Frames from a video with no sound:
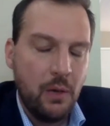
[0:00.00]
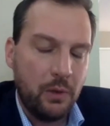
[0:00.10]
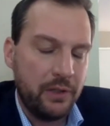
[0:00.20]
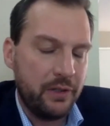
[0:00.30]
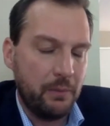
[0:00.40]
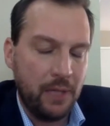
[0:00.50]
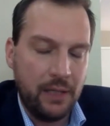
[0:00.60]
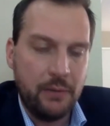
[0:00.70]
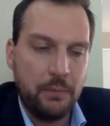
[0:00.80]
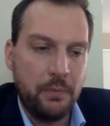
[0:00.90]
what does it
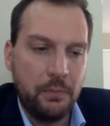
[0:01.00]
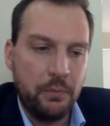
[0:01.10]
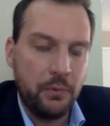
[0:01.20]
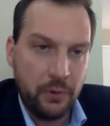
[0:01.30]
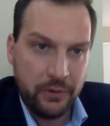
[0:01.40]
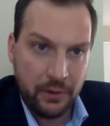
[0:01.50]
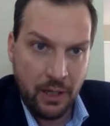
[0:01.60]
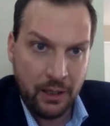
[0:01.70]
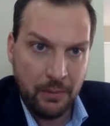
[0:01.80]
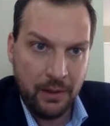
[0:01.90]
mean to produce a
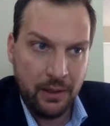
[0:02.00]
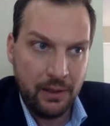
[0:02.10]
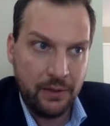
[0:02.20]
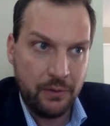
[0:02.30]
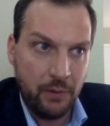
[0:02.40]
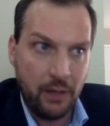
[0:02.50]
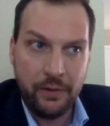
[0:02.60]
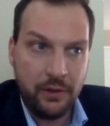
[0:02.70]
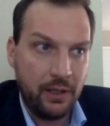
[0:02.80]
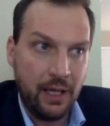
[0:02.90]
document that is
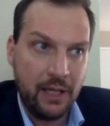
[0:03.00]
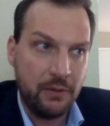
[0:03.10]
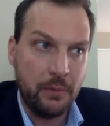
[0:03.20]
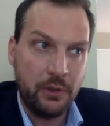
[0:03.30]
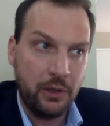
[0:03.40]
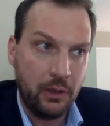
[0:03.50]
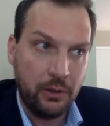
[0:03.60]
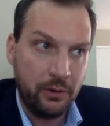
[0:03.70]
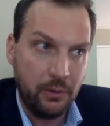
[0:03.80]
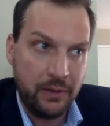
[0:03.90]
relevant to the case and
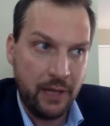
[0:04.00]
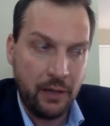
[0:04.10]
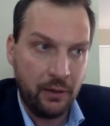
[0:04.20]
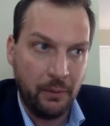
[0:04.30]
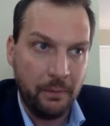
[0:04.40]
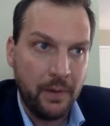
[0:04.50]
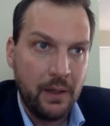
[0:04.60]
material to its outcome?